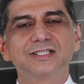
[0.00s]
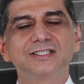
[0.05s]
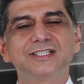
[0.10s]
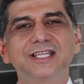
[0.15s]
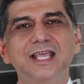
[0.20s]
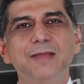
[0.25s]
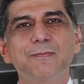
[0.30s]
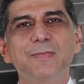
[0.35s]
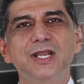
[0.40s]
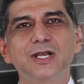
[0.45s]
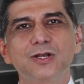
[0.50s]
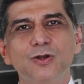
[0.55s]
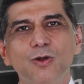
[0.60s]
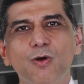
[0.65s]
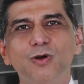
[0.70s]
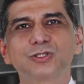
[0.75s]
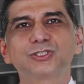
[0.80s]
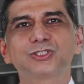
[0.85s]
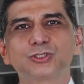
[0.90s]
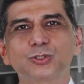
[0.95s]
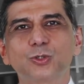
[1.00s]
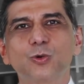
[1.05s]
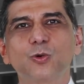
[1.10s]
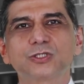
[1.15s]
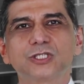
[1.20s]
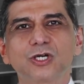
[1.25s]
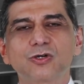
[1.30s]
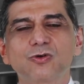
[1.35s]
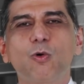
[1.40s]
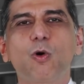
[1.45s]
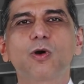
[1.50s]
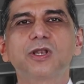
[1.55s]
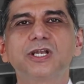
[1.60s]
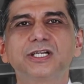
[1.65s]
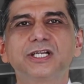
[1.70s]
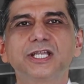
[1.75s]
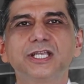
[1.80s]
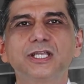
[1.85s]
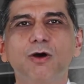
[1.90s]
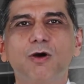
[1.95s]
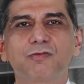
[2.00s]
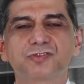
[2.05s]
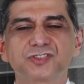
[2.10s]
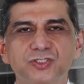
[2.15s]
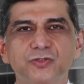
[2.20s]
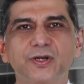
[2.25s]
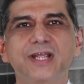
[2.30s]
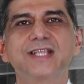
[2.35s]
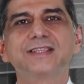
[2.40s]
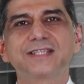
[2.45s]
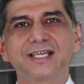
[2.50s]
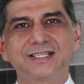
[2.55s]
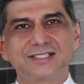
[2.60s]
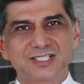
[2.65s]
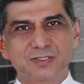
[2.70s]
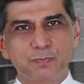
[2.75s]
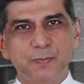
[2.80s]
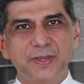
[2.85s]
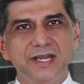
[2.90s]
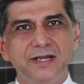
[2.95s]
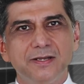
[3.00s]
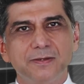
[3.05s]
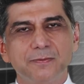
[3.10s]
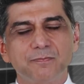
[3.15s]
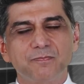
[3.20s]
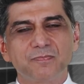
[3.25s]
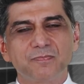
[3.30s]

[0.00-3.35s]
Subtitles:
They may not show the quality of strength and speed,